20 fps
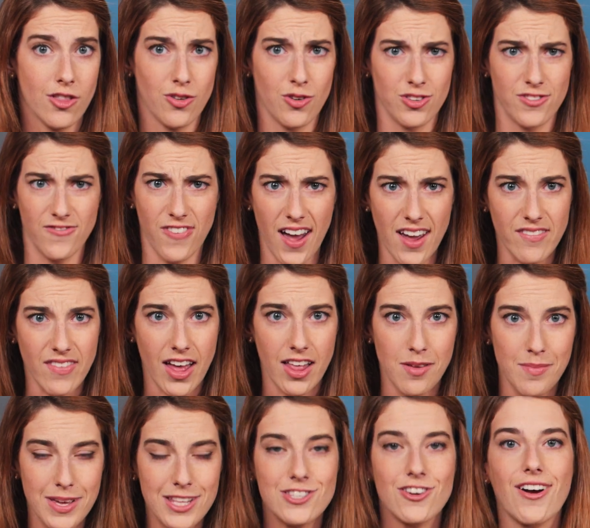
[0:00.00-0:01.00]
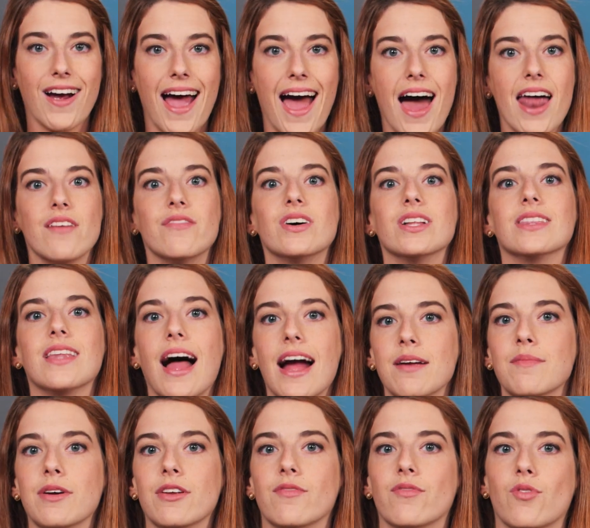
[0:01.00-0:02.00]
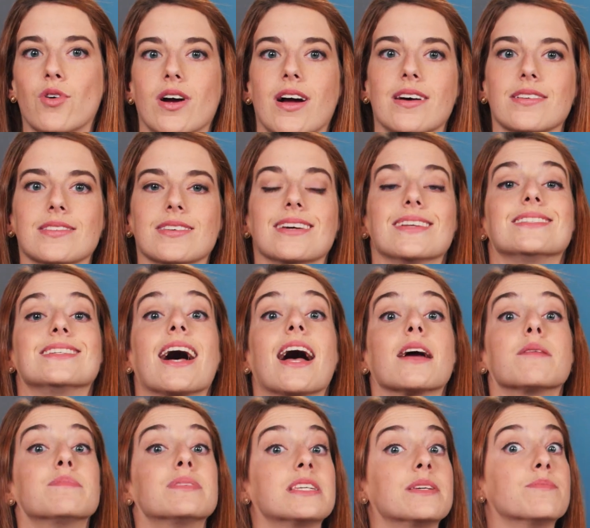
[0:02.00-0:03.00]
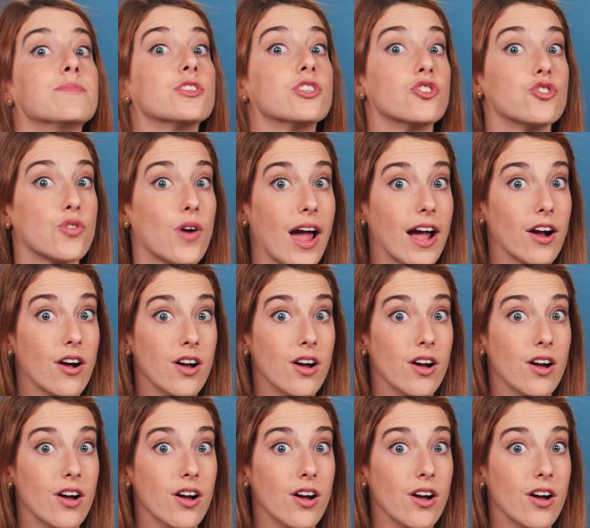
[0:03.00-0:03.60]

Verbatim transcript: Those five elements are out of alignment for us, and time seems to drag